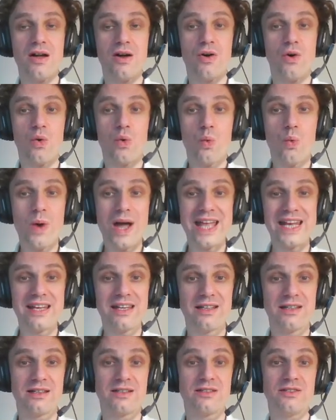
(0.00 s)

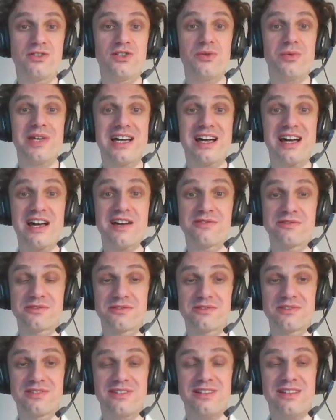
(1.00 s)
When do we
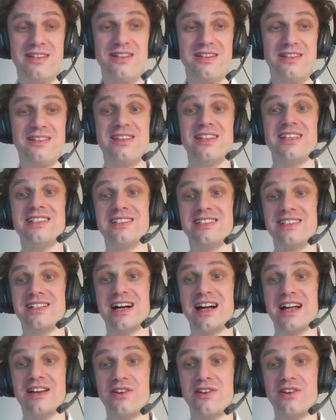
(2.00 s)
have this kind